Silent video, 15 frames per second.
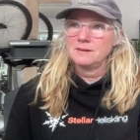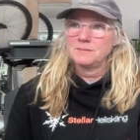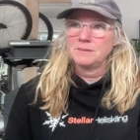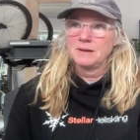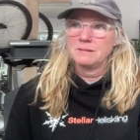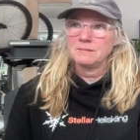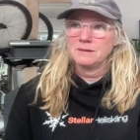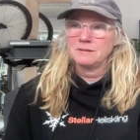
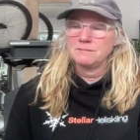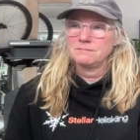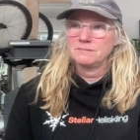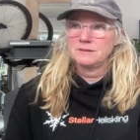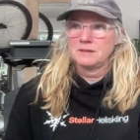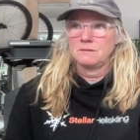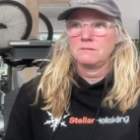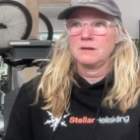probably
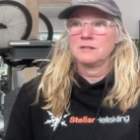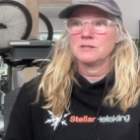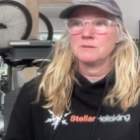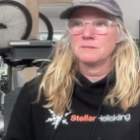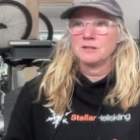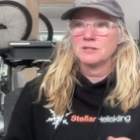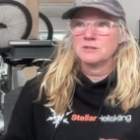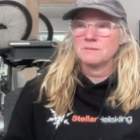said way too
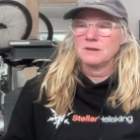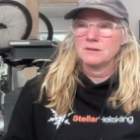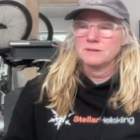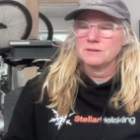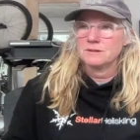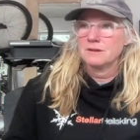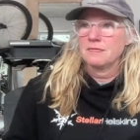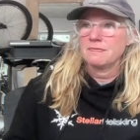much about
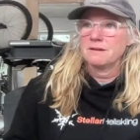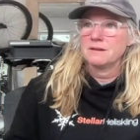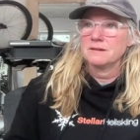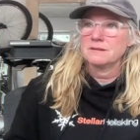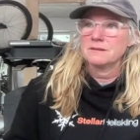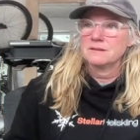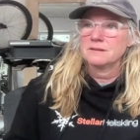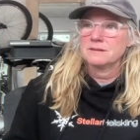certain
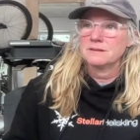things.